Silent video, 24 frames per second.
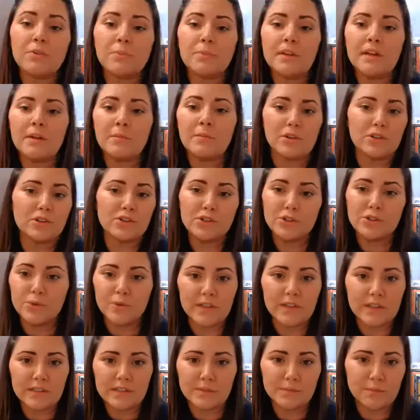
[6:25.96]
been able to do
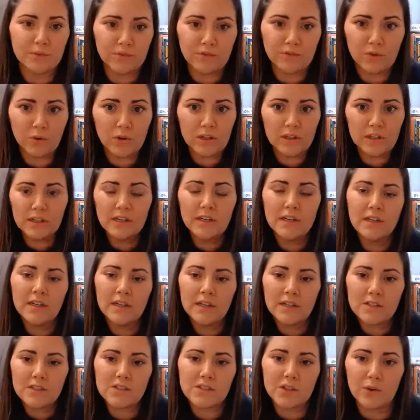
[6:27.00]
this before.
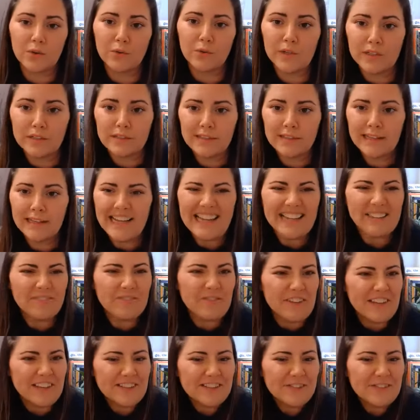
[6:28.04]
Right. So it it
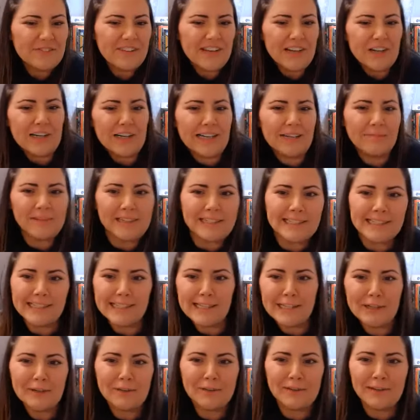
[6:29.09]
feels very. My
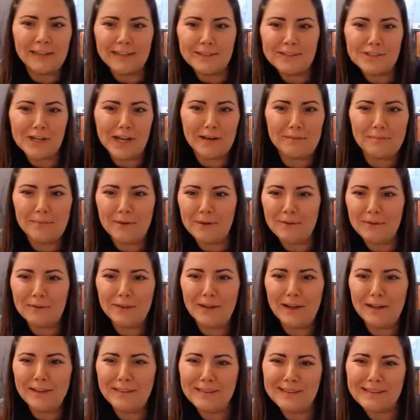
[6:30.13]
CEO and I chat about it a
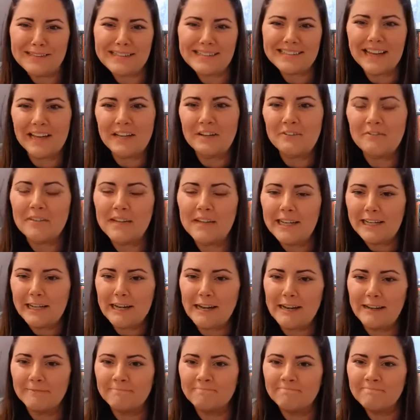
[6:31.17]
lot. That it's kind of like
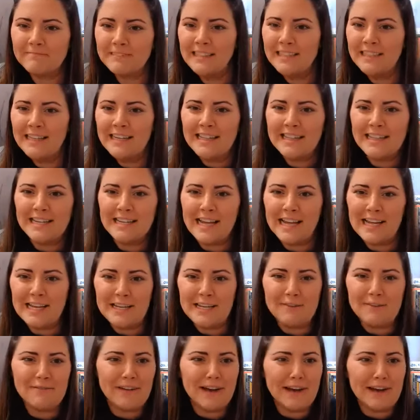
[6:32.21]
um, the
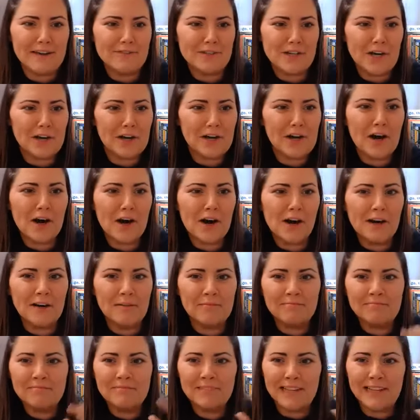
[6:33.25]

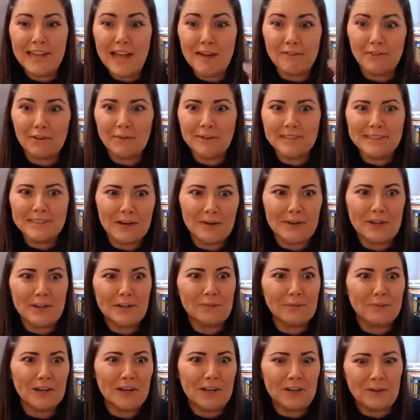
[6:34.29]
95.com. Like everyone's out here
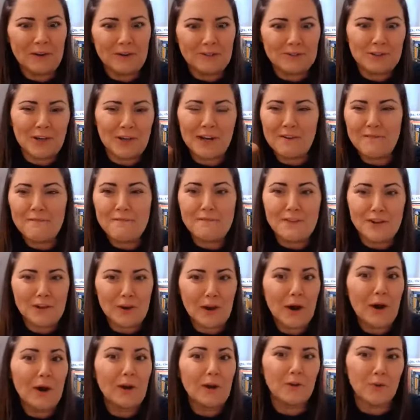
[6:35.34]
running around trying to figure
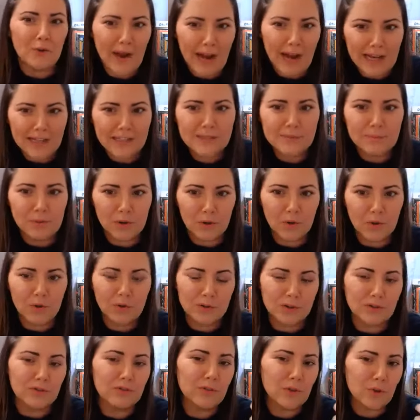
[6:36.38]
out how to grasp a
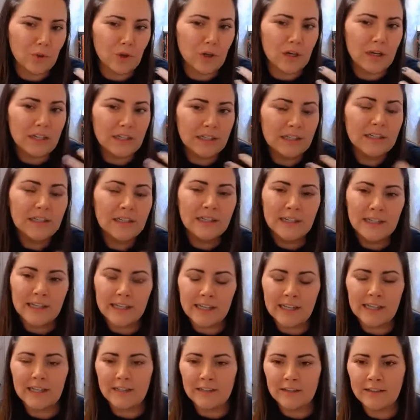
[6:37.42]
hold of LoRa
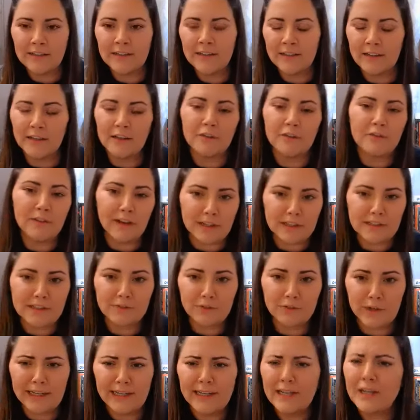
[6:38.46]
in yeah. an in an effective
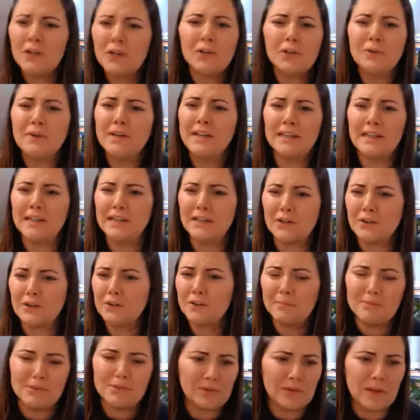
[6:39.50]
way, including like a
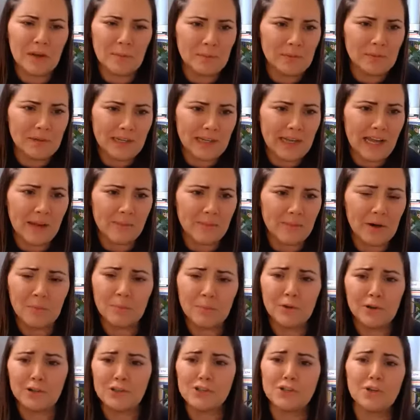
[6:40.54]
crypto company came out and
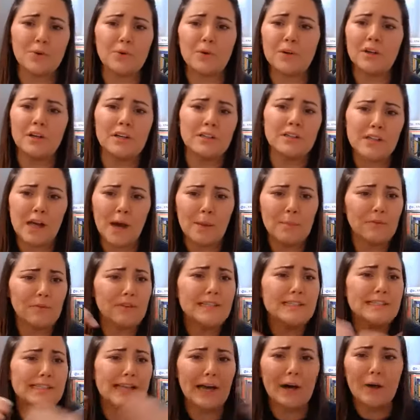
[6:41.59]
put a token on top so of
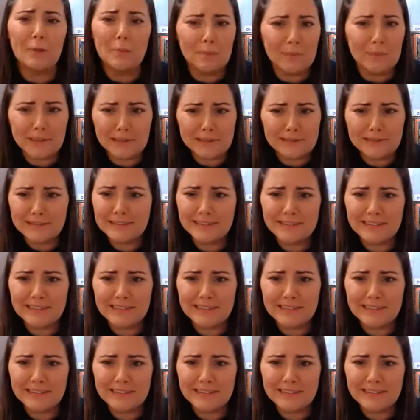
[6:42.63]
it to so, help build. It's,